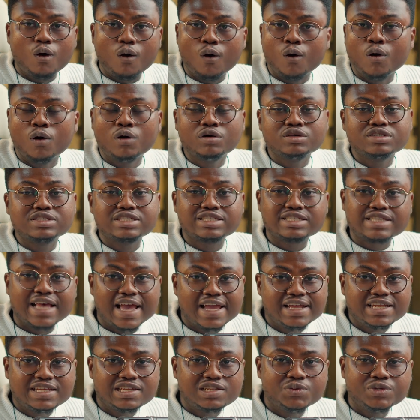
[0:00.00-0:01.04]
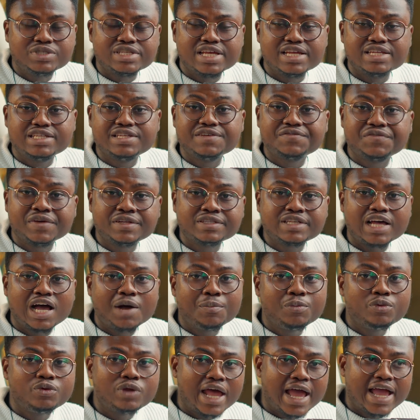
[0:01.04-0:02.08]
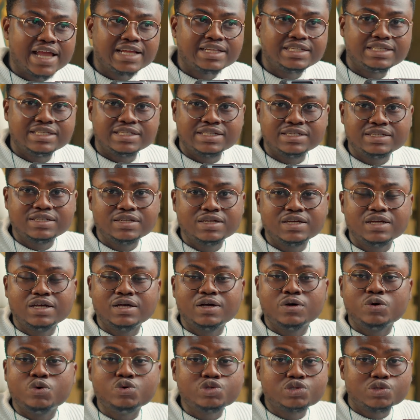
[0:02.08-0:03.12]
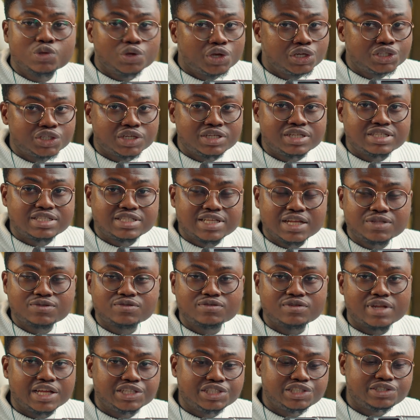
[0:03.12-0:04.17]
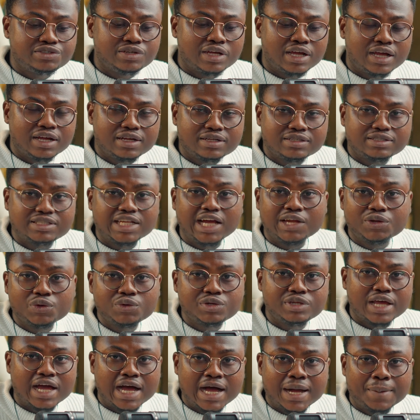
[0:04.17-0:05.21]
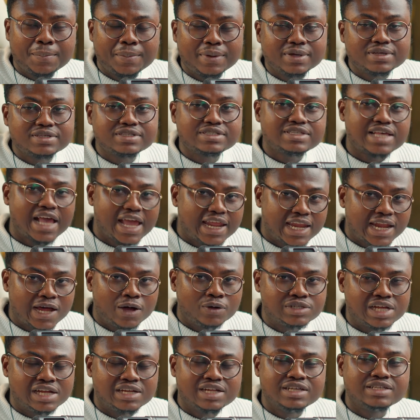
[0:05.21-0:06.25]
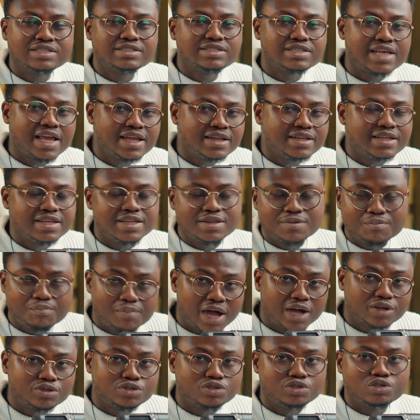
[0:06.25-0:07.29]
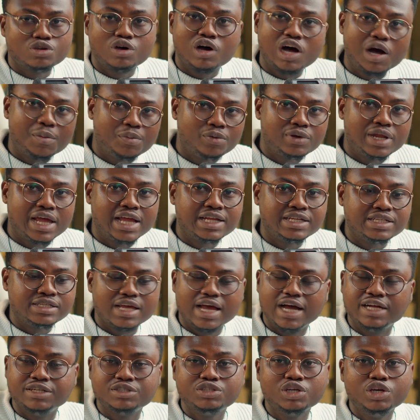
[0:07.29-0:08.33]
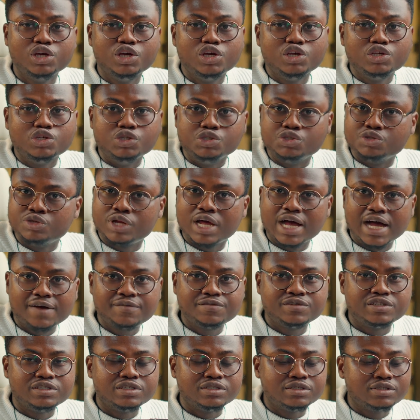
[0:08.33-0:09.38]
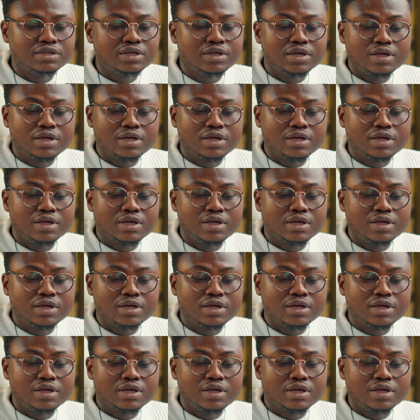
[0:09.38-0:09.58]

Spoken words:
or sign in with a different Apple ID whose location is set to Nigeria, download the app, sign out, and then sign in back to your Apple ID, and you should have the